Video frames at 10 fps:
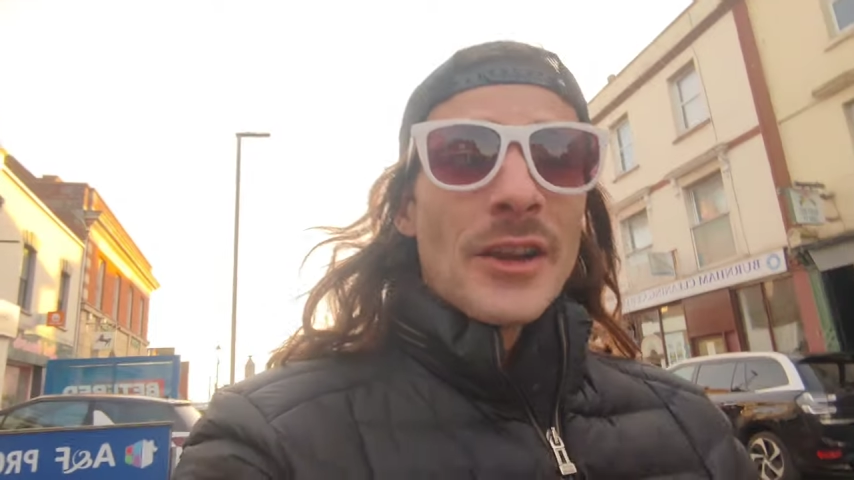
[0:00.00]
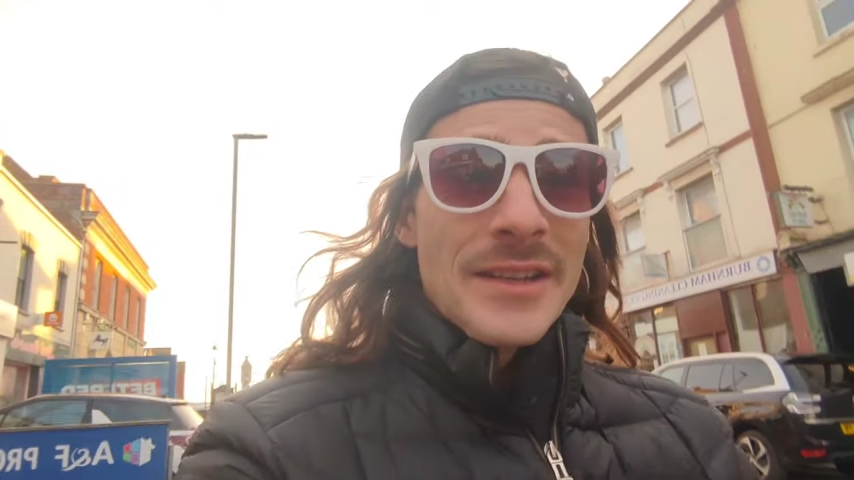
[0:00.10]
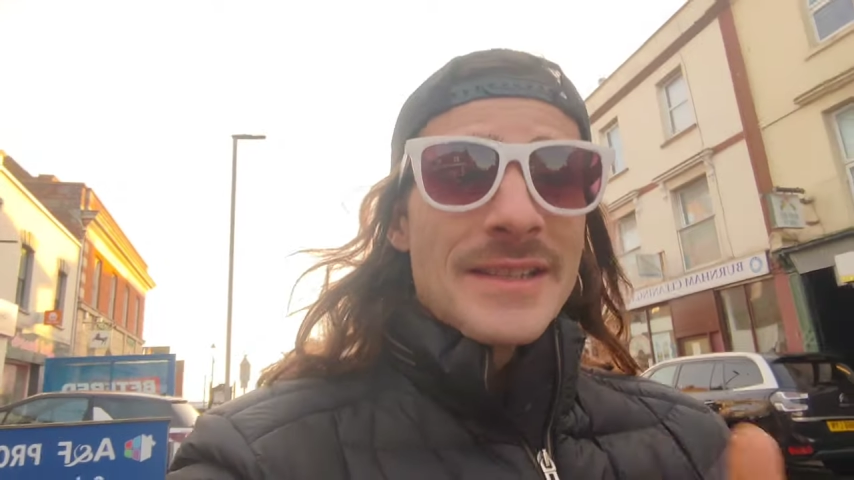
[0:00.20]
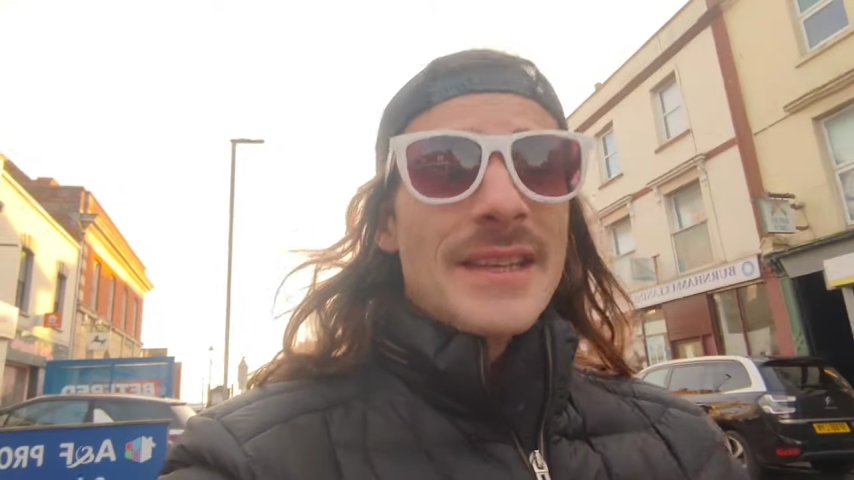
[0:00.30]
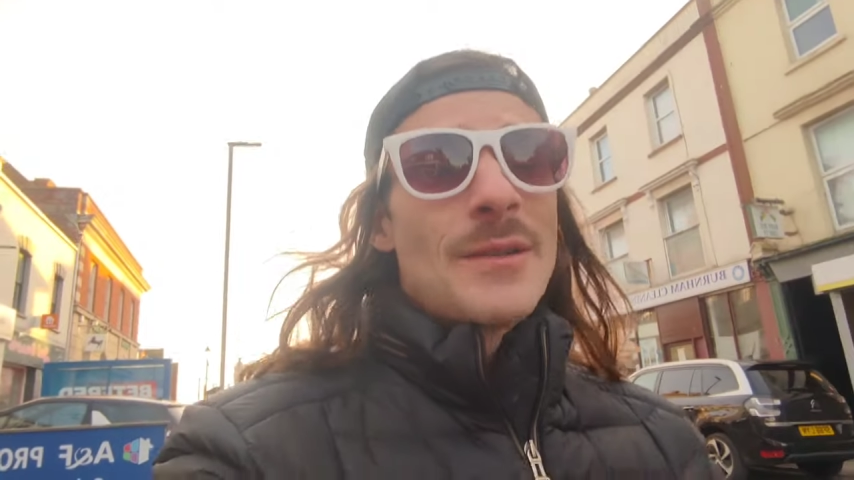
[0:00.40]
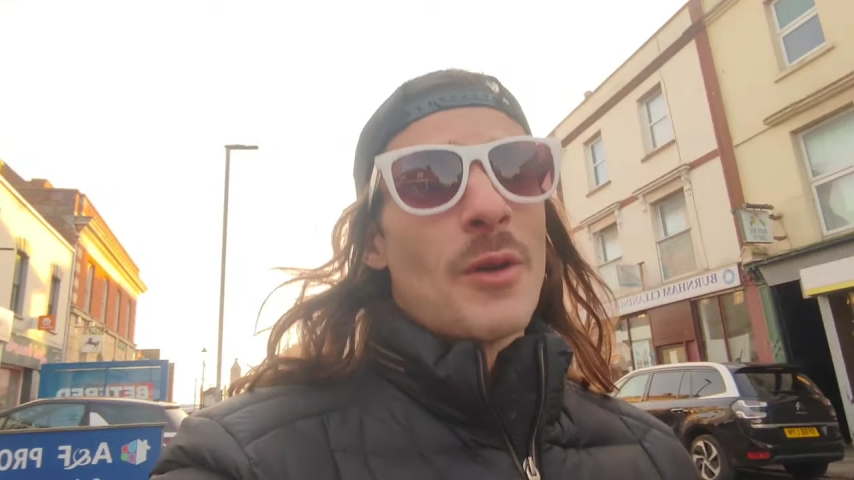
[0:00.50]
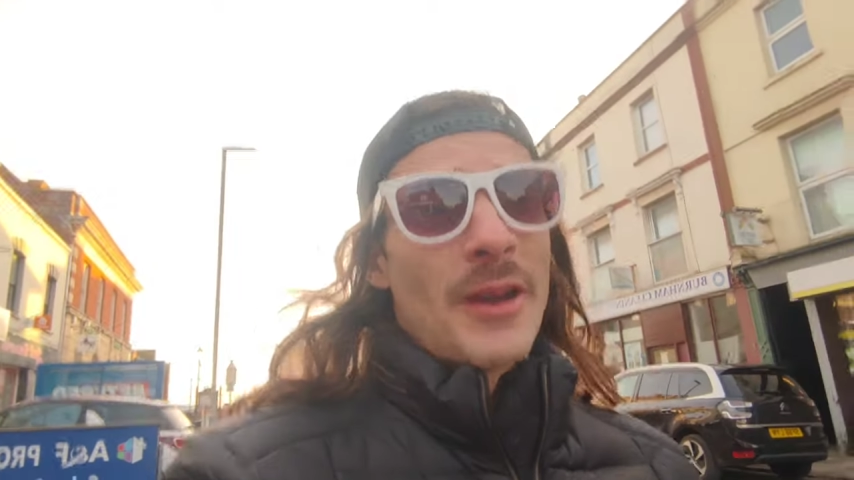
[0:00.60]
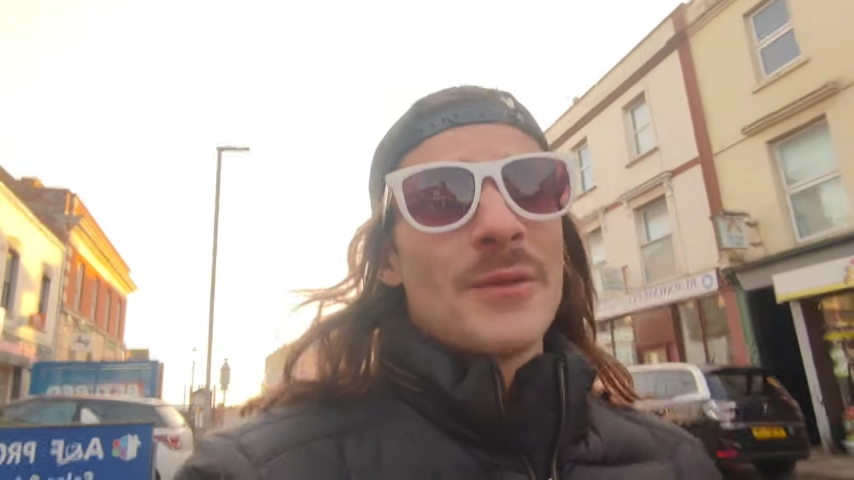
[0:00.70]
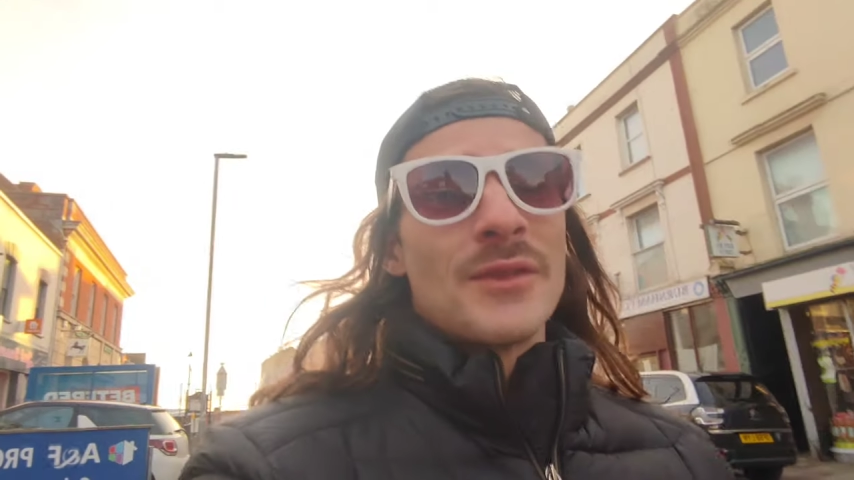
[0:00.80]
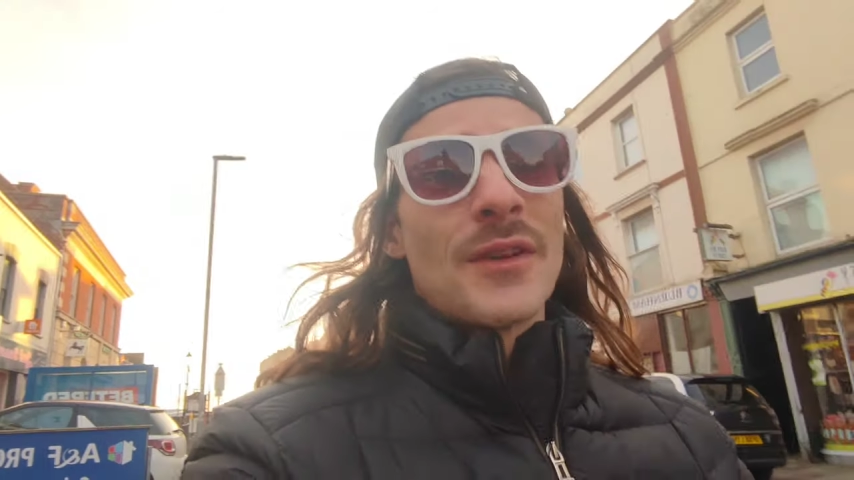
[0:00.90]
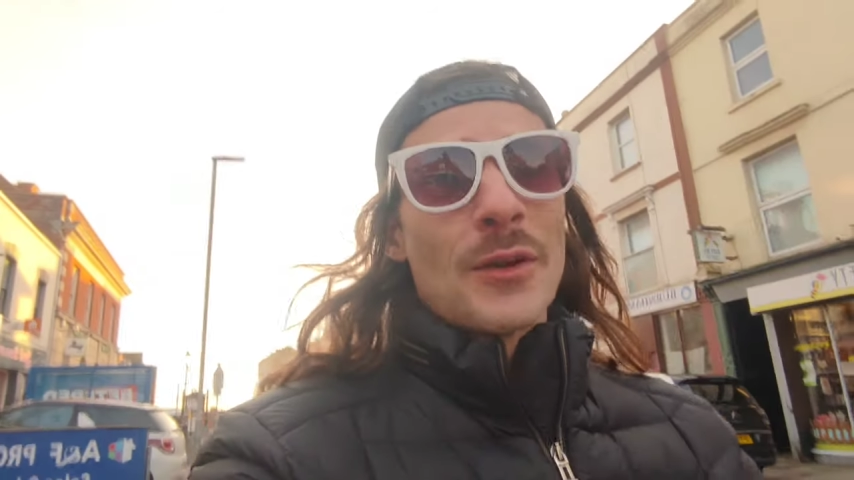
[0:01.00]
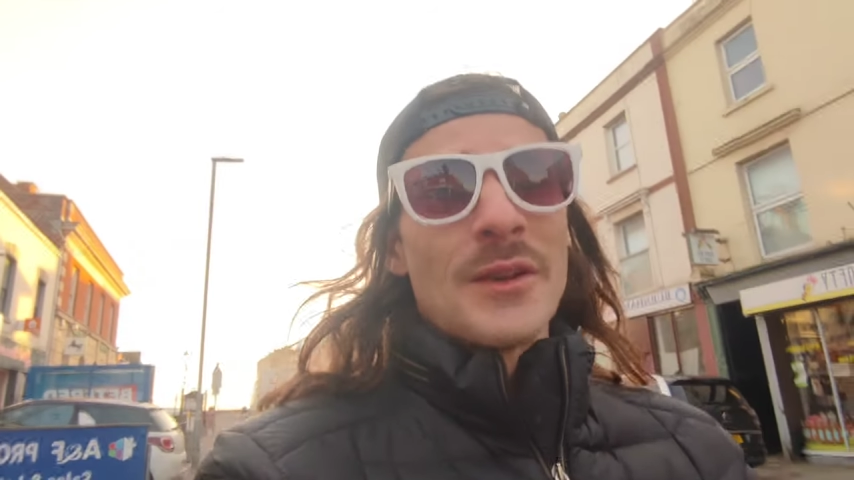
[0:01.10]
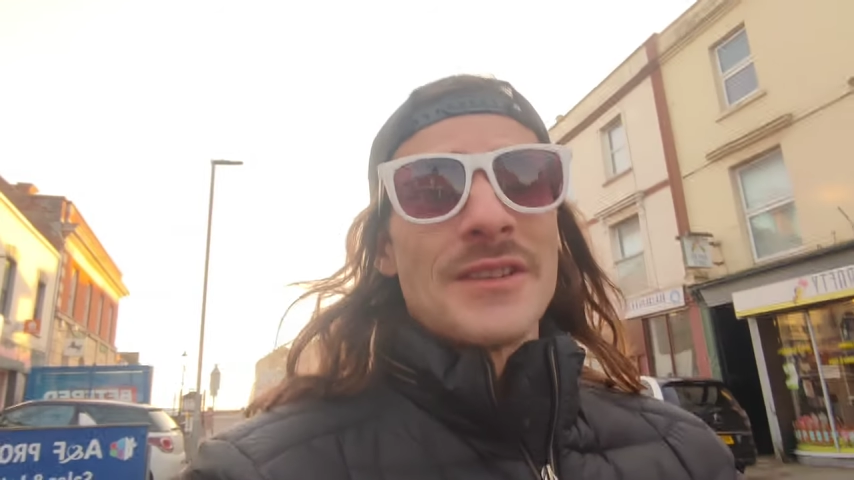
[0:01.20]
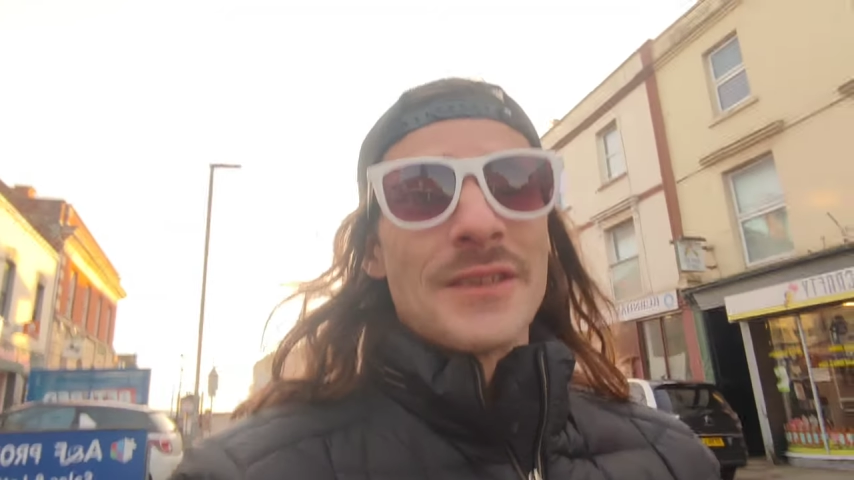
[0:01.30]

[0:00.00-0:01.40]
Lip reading: I can see why it was voted